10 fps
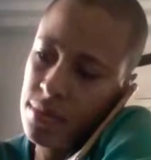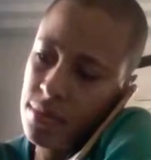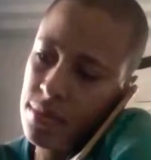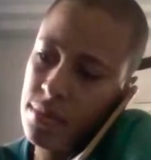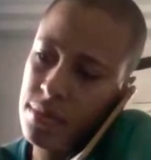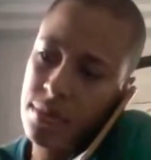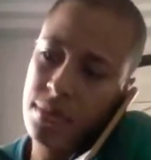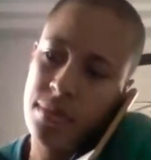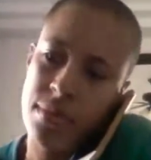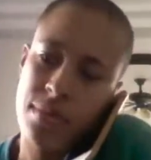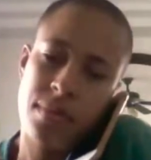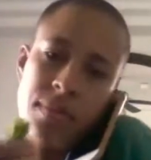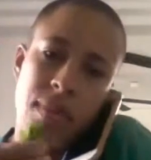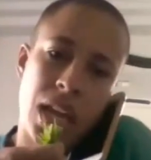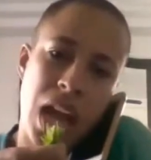Then I'm gonna take this
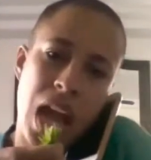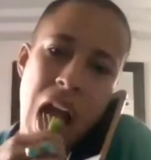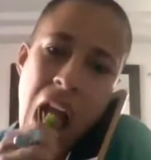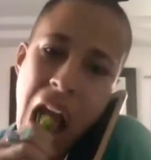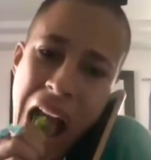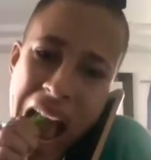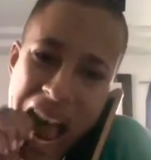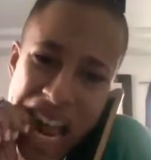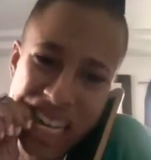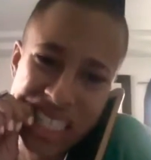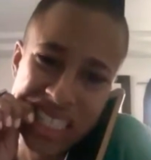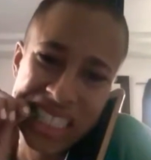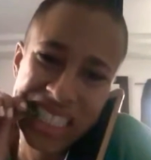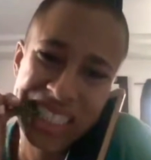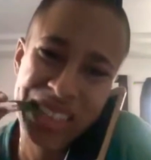spinach, and
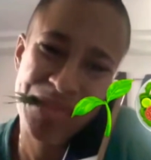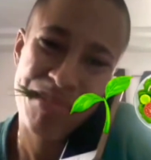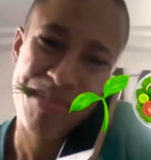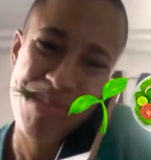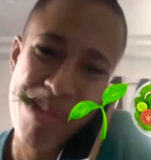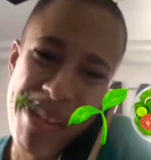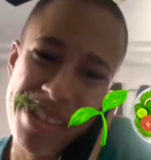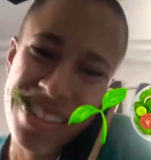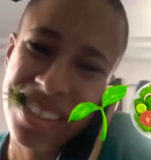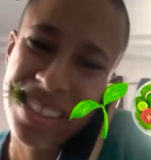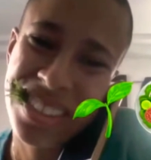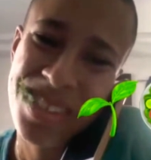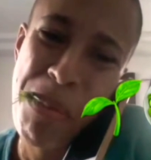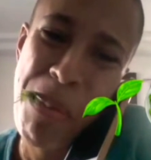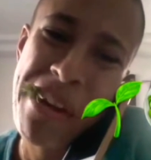it's very cold and
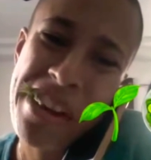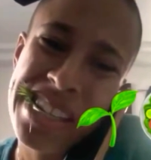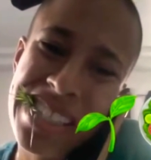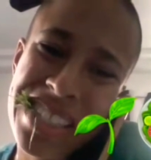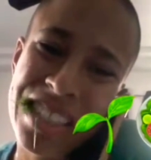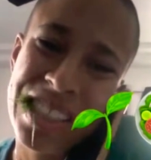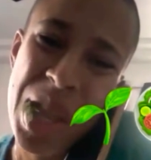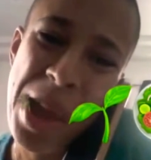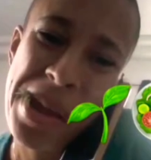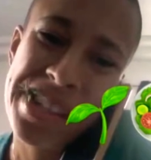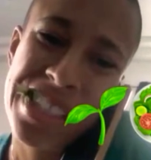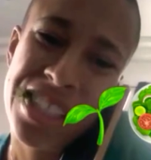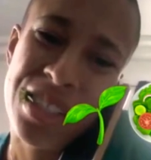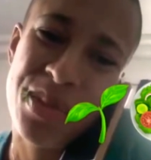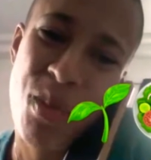very frozen.
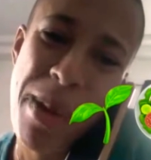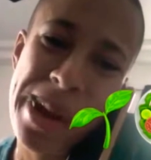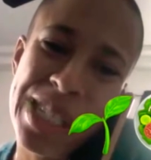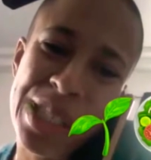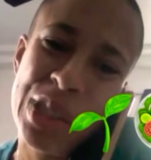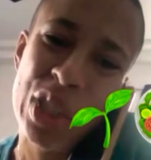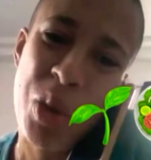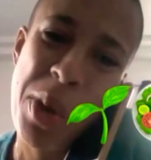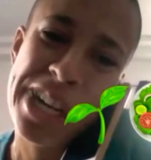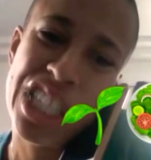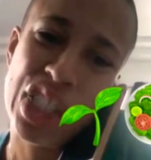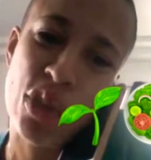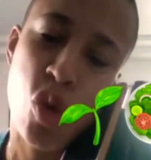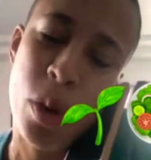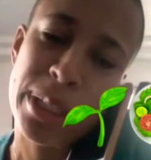It's hard to open this
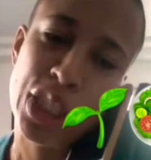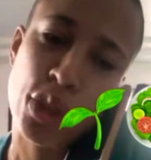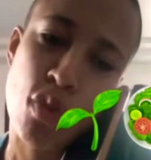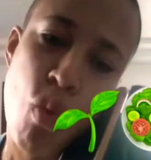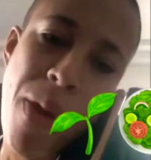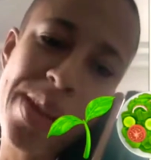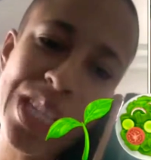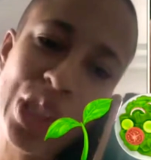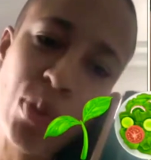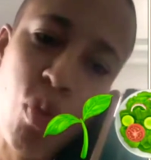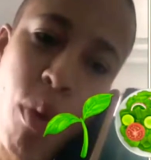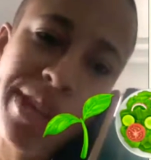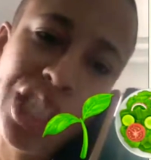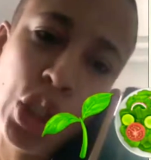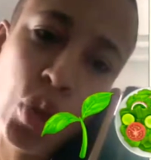with one hand,
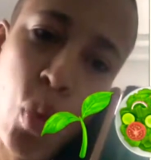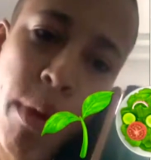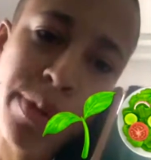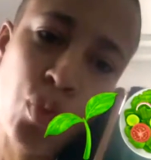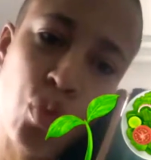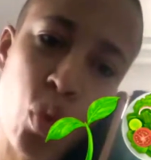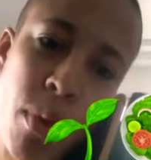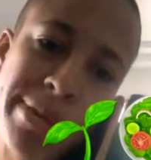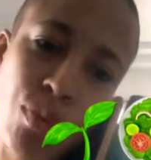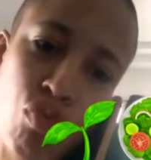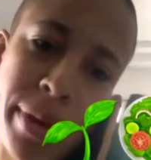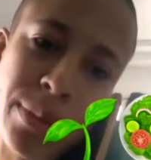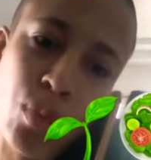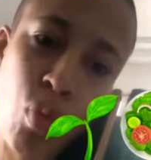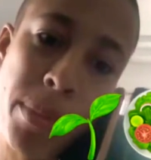but here we go.